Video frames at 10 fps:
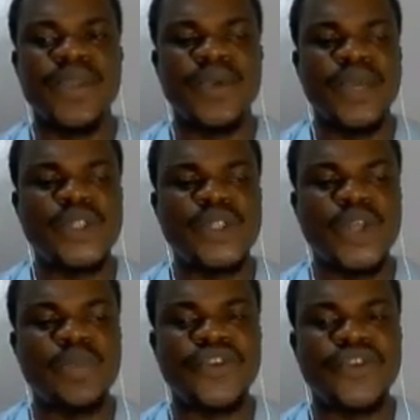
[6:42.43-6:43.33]
Were you
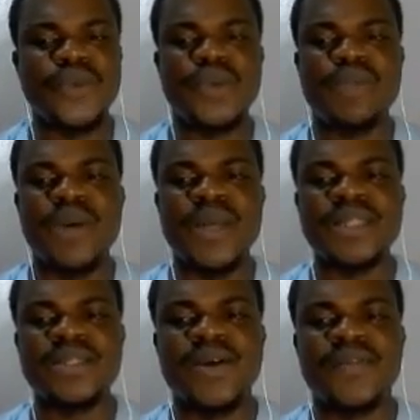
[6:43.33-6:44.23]
jumping from number
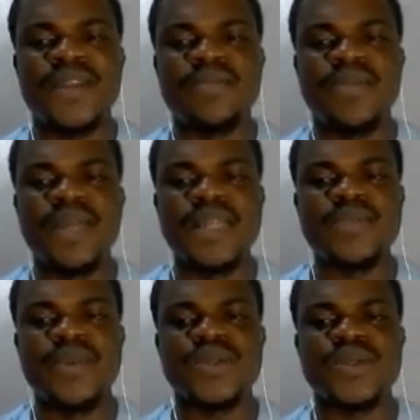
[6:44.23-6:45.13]
1 of the bullet
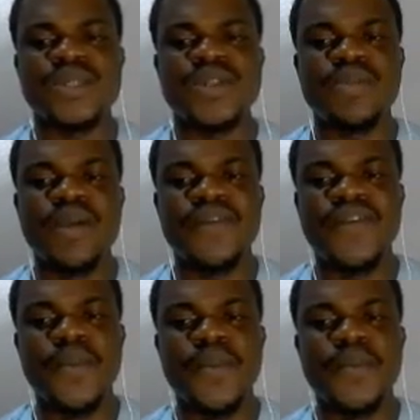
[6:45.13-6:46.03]
point to the number
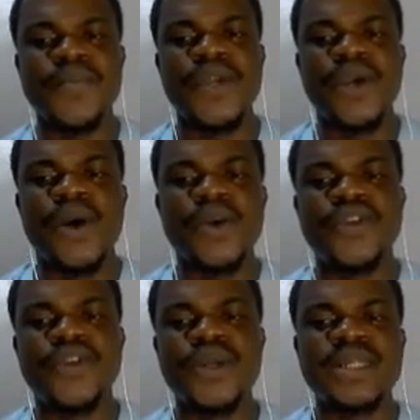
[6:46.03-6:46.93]
4, or you
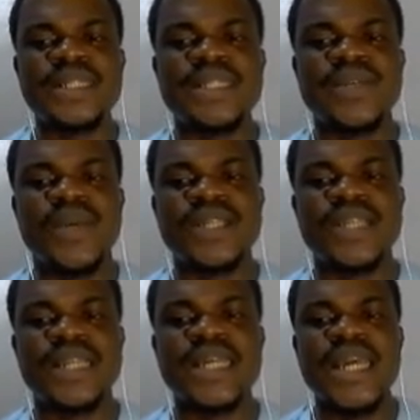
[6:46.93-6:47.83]
follow this
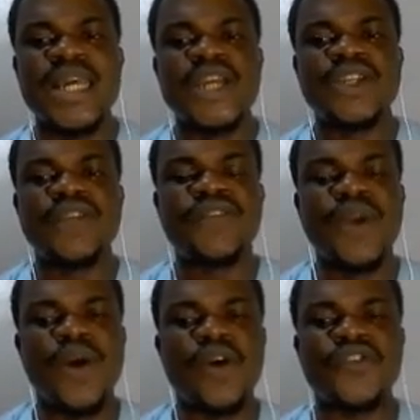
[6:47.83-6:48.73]
sequentially? The
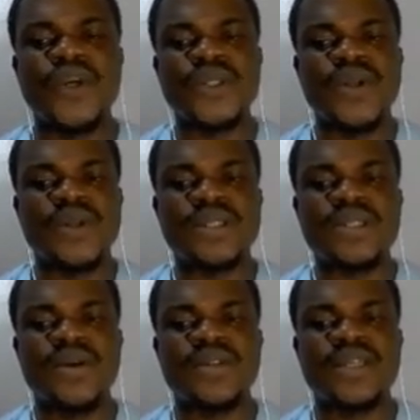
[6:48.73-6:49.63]
flow of your thought,
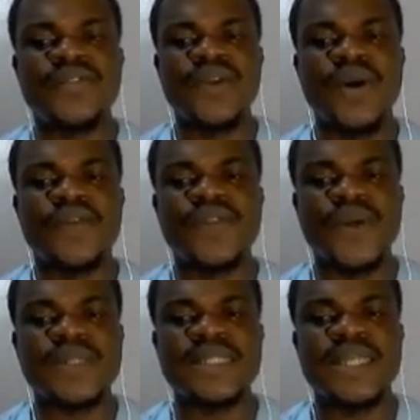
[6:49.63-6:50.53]
or the flow of
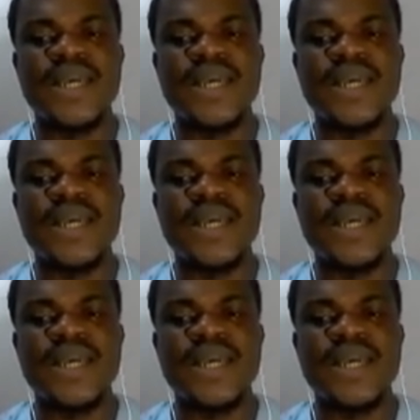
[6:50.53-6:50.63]
thoughts,